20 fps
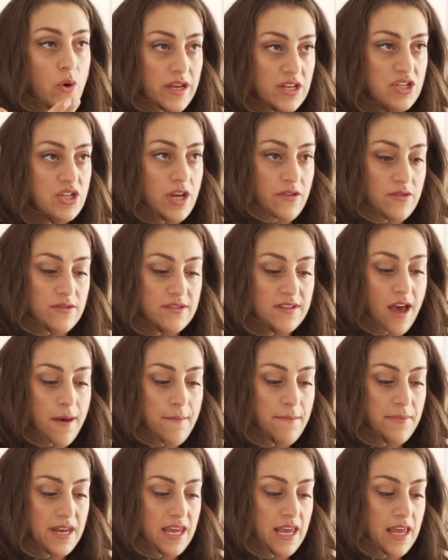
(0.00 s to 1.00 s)
each other's
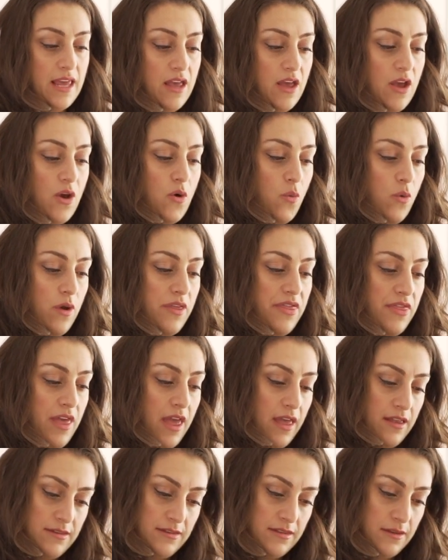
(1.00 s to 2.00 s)
company with
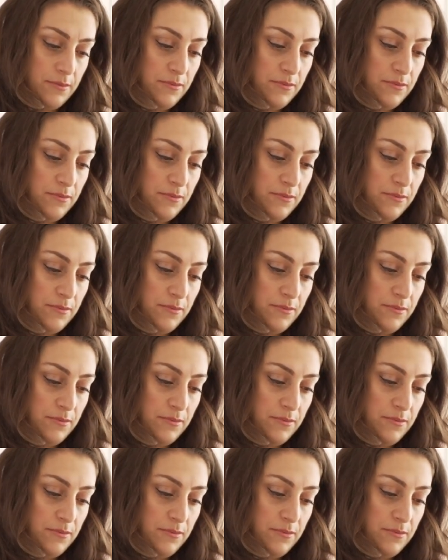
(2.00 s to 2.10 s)
the